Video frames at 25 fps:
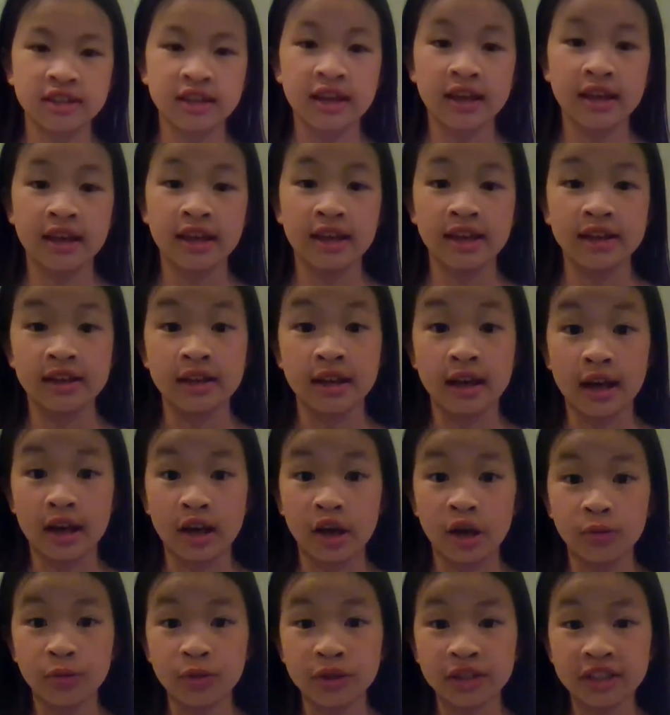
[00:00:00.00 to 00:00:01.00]
and I
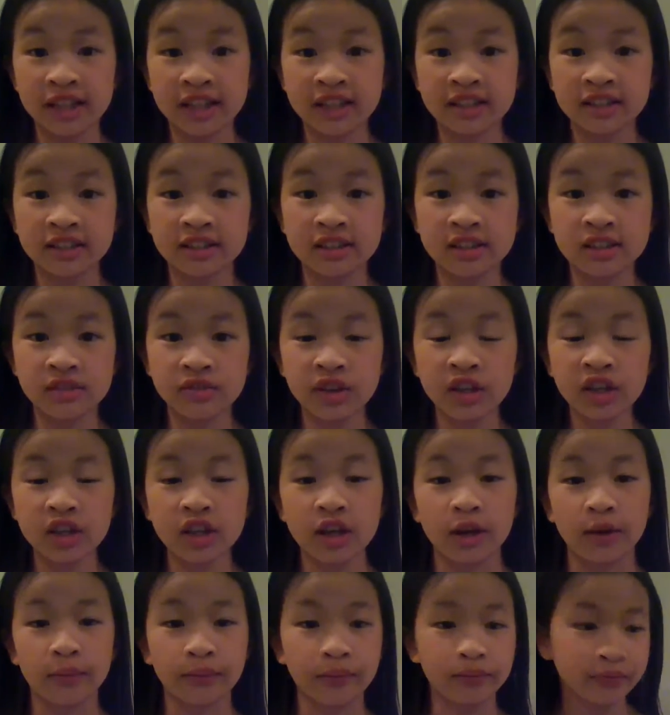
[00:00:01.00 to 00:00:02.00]
hope you liked this
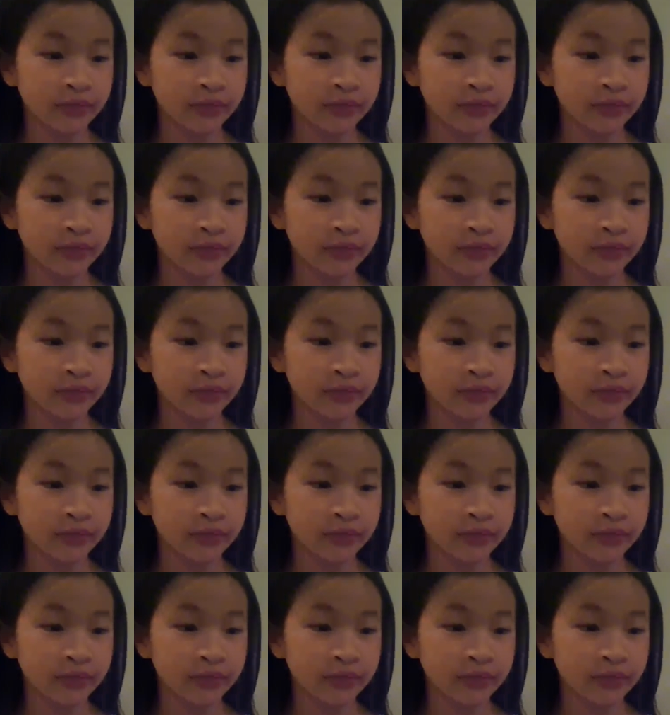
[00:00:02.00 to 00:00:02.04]
video.